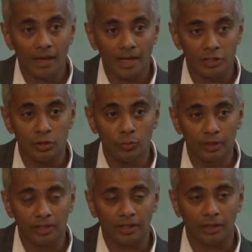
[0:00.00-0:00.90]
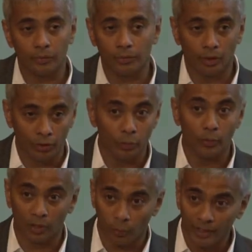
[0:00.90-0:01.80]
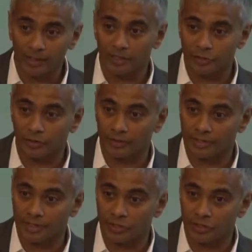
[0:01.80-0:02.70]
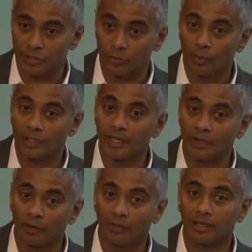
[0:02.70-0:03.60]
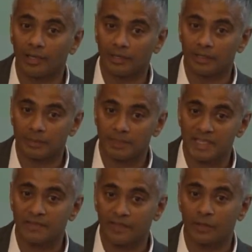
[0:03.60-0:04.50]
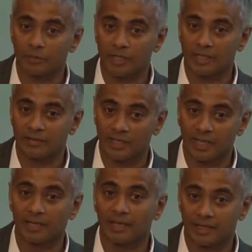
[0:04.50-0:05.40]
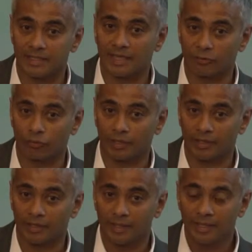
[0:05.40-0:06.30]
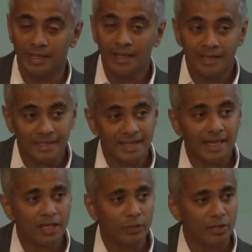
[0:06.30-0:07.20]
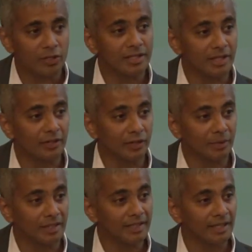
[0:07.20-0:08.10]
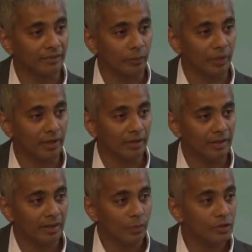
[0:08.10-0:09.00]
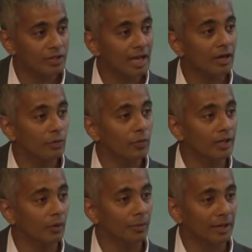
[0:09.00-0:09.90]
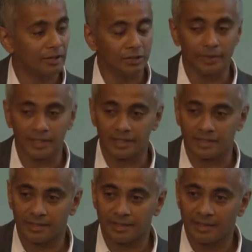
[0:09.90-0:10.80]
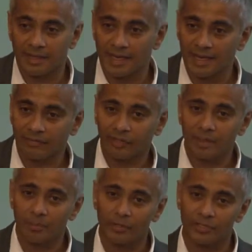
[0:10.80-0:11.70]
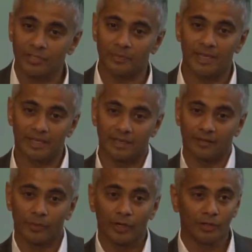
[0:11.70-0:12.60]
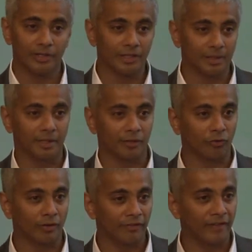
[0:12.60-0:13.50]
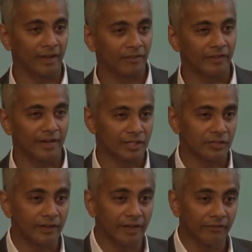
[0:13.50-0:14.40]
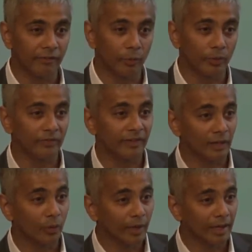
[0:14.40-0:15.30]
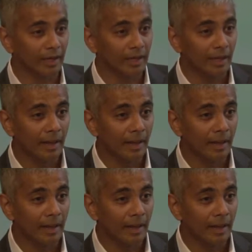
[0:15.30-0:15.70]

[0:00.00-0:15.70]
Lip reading: as you work through or you work with large organizations, you're working on specific objectives that are client-centric. The second question is arguably the tougher one, which is how do we go about doing it? And I have 3 points to make here. We all hear the mantra of fail fast, fail forward, fail quickly,